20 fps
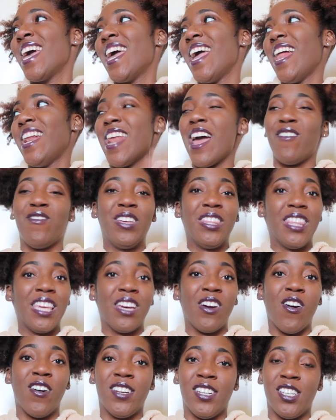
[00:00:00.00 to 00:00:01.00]
and
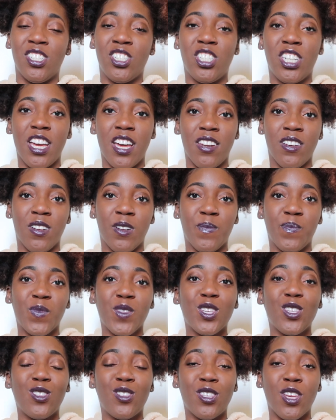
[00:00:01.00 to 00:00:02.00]
everything on this channel,
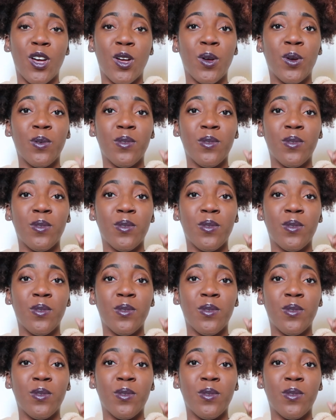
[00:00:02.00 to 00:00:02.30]
so